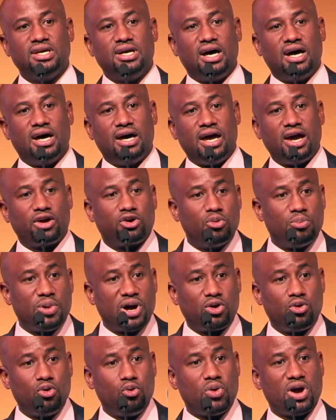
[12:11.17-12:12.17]

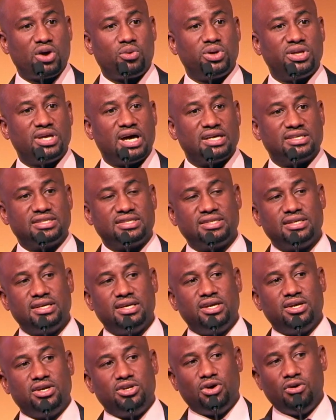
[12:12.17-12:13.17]
EcoBank, who work with us.